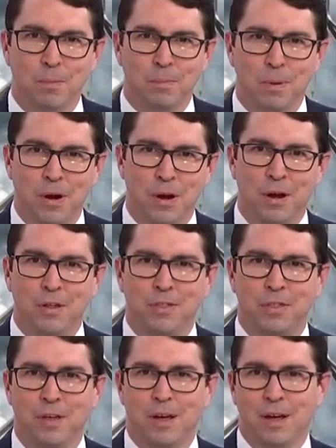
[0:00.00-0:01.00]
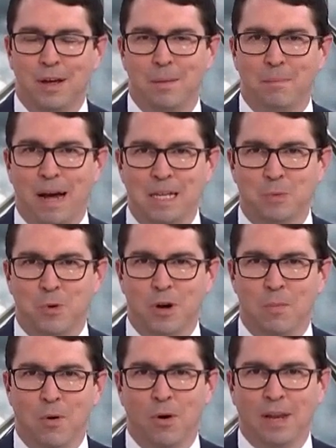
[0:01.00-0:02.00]
Perth, Bayswater,
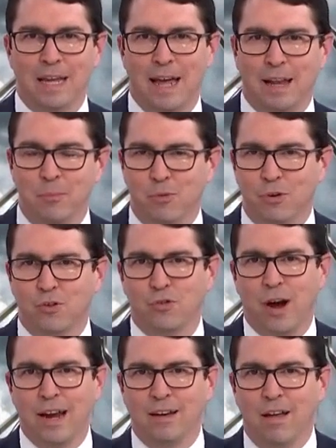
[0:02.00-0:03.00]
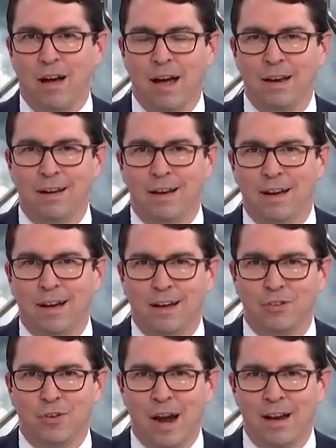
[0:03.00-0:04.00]
Morley, Ellenbrook train line, a
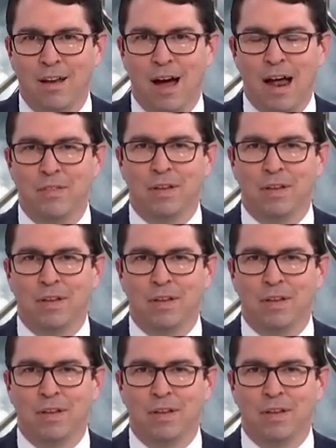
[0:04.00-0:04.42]
train line that